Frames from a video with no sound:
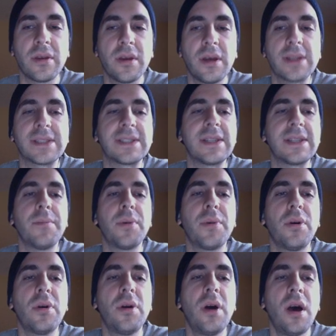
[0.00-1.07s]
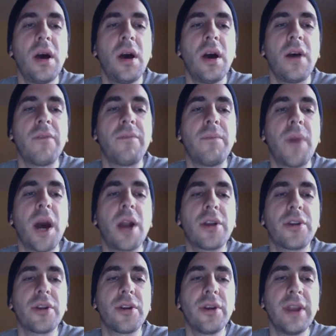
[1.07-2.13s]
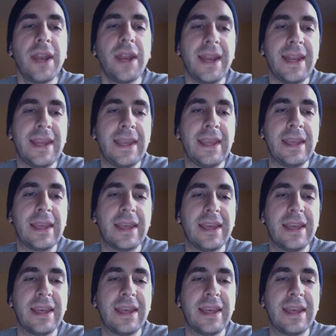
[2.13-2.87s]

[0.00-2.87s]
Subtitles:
a symbol of modernity.